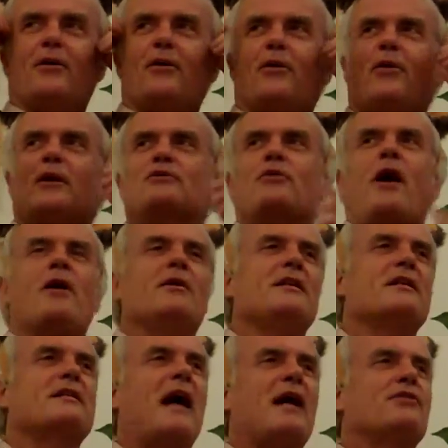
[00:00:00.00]
what's wrong with
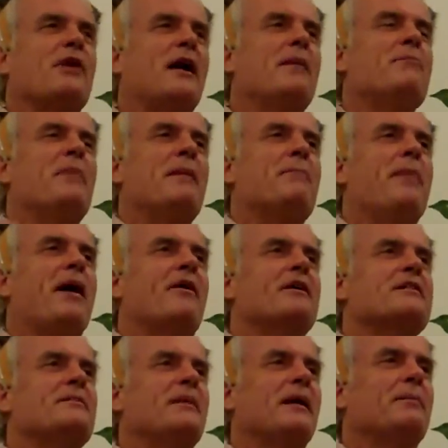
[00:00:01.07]
this guy trying to
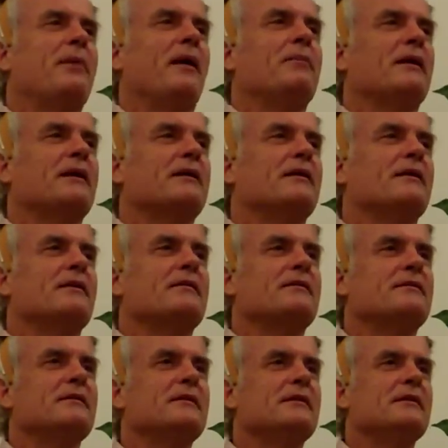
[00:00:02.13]
embarrass me in public?
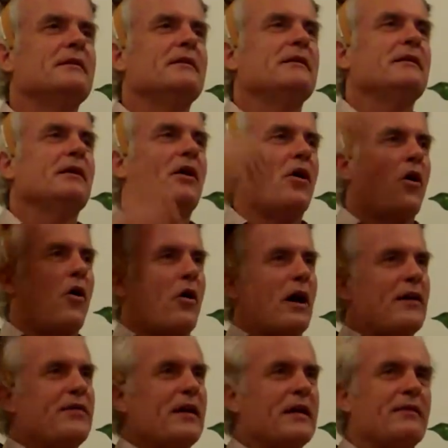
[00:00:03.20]
Well,
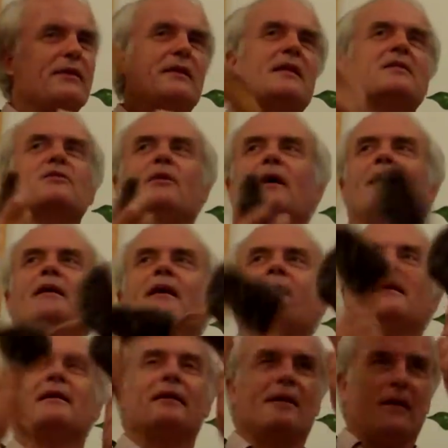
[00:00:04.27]
I think of it this way, like,
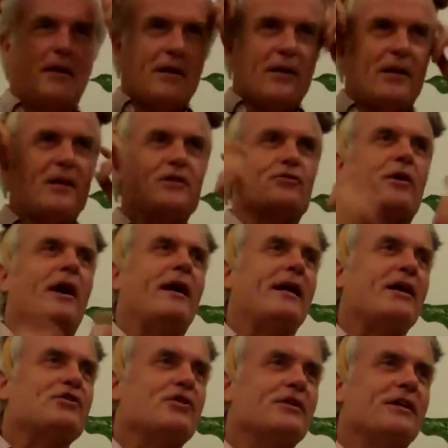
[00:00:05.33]
he's right, I
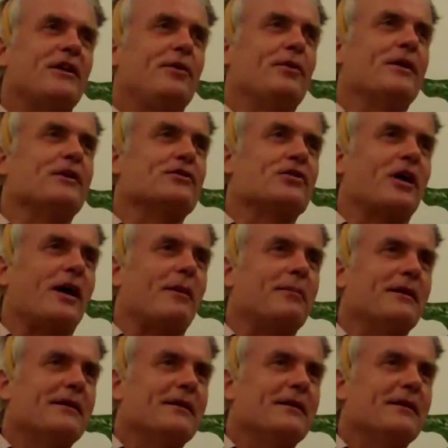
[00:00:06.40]
should get a real job.